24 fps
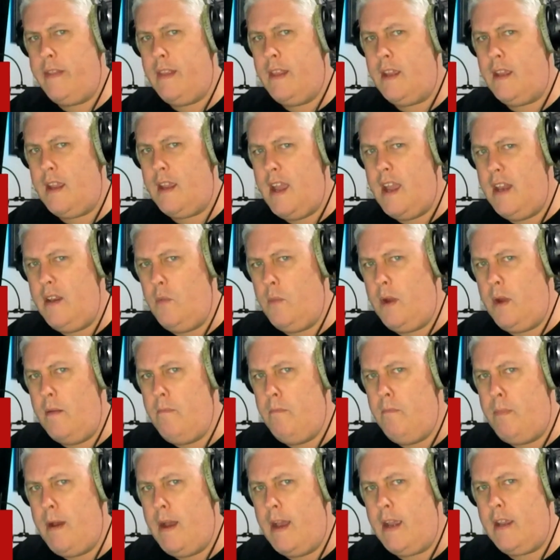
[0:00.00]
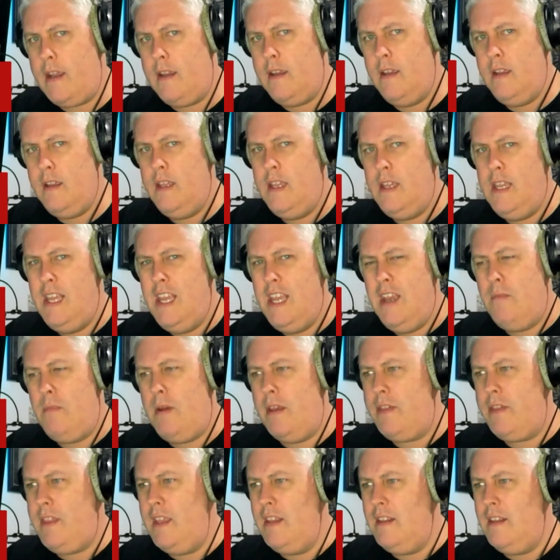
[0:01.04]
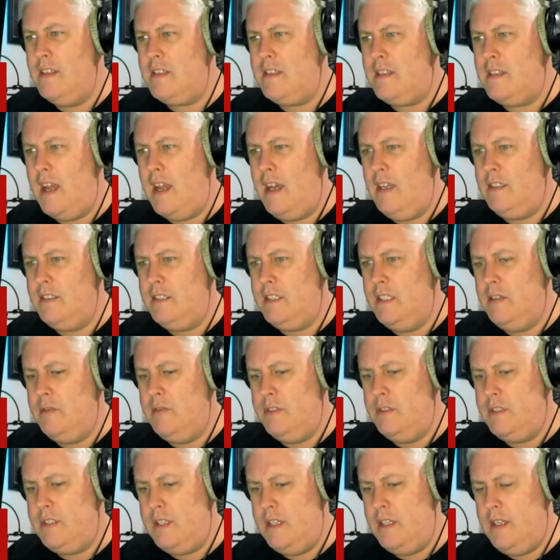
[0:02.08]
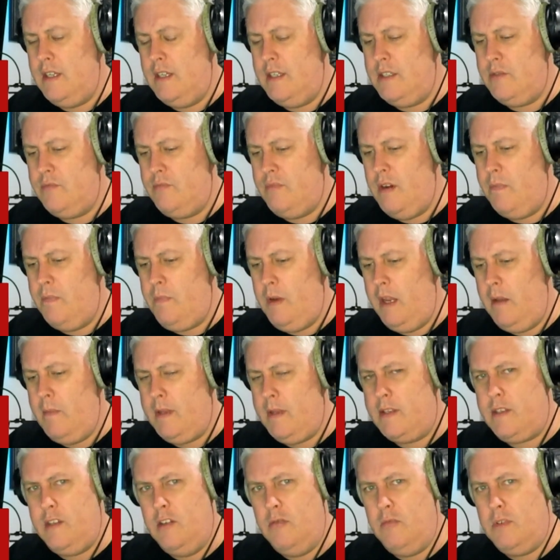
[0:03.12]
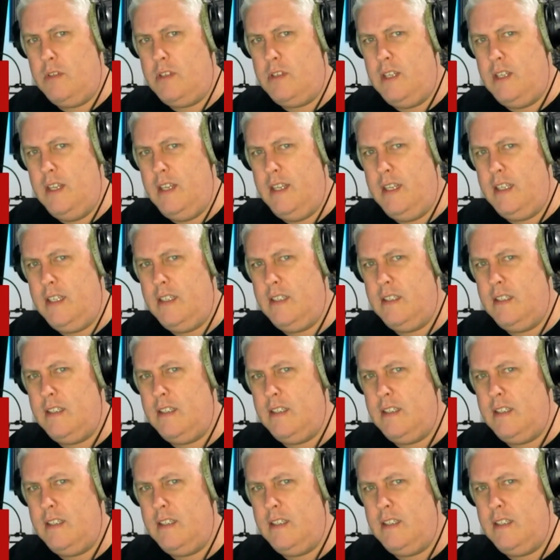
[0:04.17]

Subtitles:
That kind of went back, but I think the style there was Ripley a bit too much, didn't they?